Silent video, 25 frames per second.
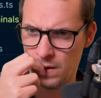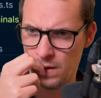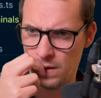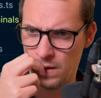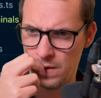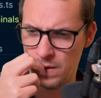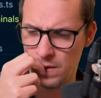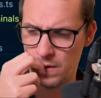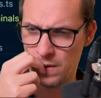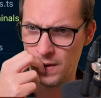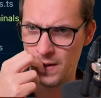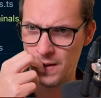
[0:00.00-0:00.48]

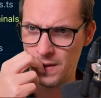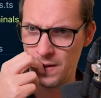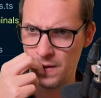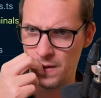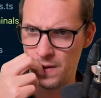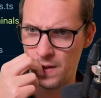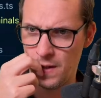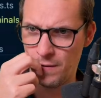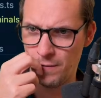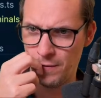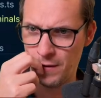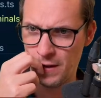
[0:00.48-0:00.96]
So this is
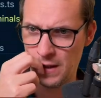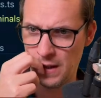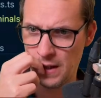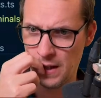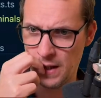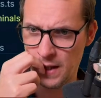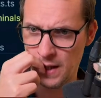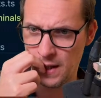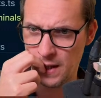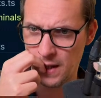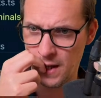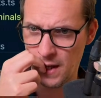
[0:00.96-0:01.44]
definitely
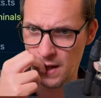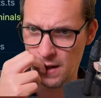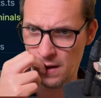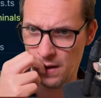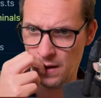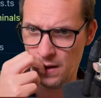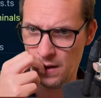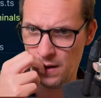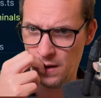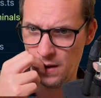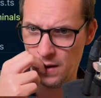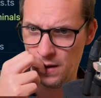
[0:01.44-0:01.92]

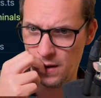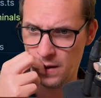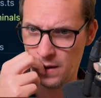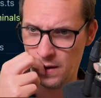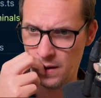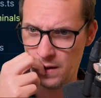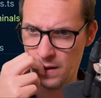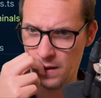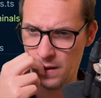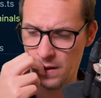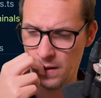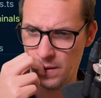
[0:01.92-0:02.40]
kill.
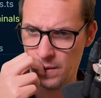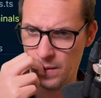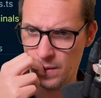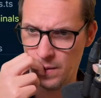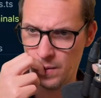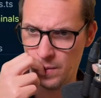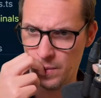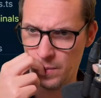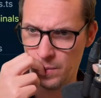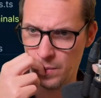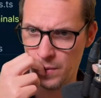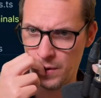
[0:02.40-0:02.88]

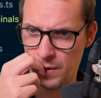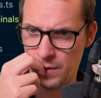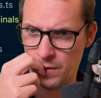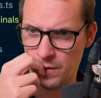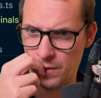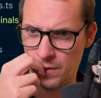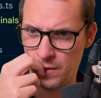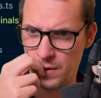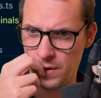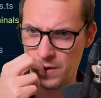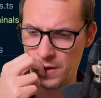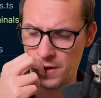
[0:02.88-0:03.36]
But
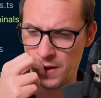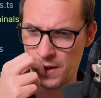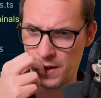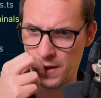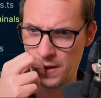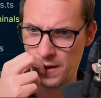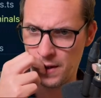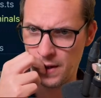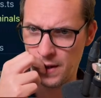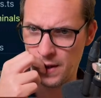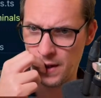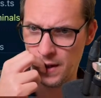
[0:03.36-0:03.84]
on
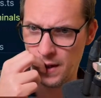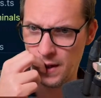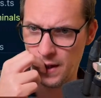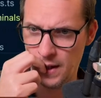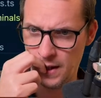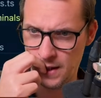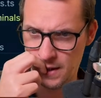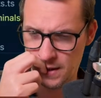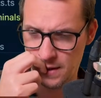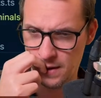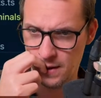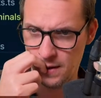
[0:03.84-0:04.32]
shell
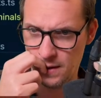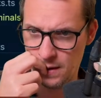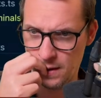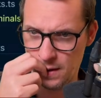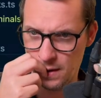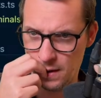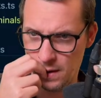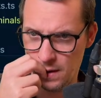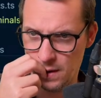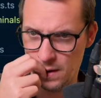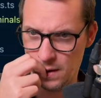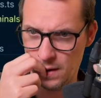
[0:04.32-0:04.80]

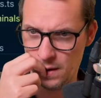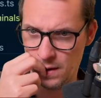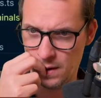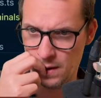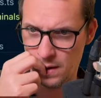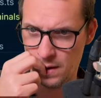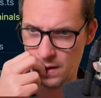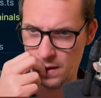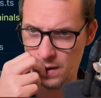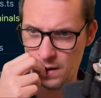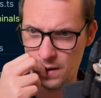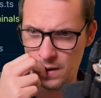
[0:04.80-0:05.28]
exited.
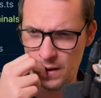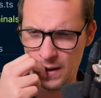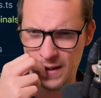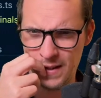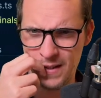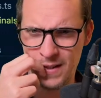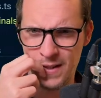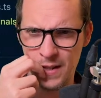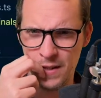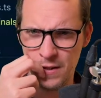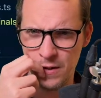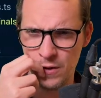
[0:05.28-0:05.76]
Is this